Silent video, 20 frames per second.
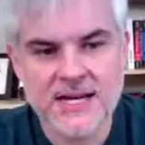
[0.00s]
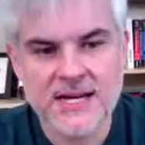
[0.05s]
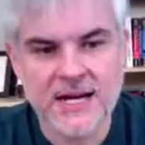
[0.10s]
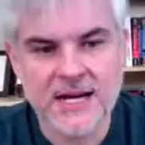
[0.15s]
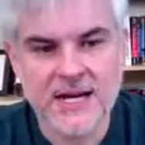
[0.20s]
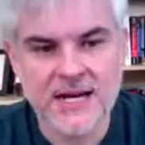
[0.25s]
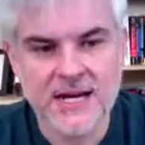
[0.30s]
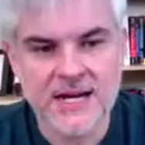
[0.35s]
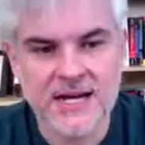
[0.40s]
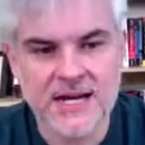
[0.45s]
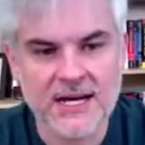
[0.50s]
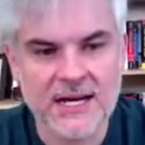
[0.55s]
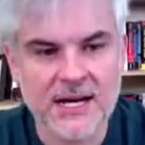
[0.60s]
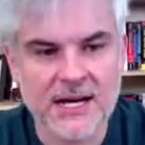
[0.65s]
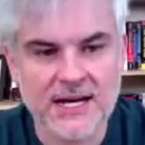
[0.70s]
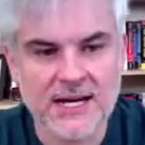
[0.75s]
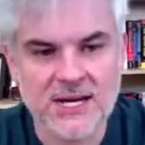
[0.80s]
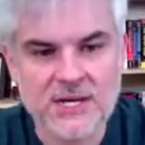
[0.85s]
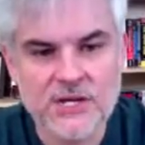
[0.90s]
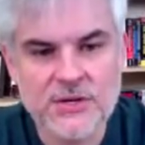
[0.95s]

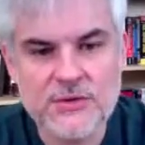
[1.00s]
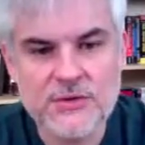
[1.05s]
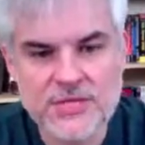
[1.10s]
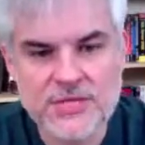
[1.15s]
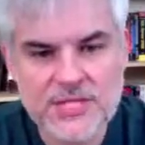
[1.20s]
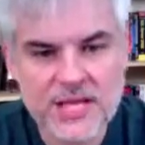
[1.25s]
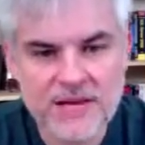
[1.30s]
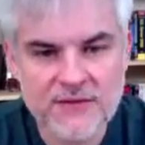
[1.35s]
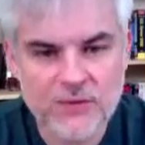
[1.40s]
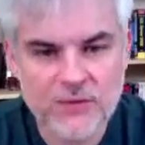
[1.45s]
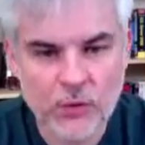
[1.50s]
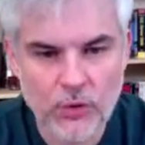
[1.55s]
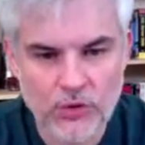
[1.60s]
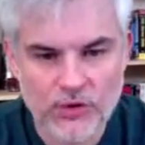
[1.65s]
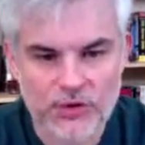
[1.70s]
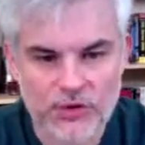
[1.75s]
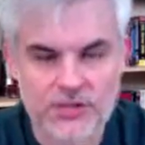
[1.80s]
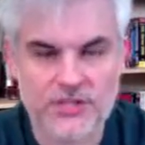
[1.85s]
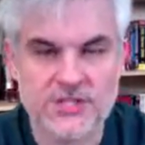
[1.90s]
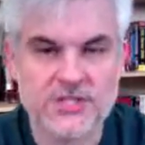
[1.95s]
a new set of
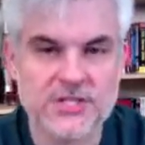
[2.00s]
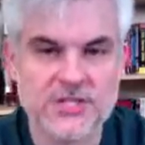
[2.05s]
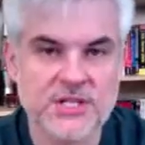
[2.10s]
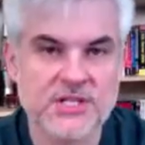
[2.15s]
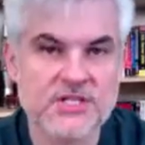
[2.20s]
orders.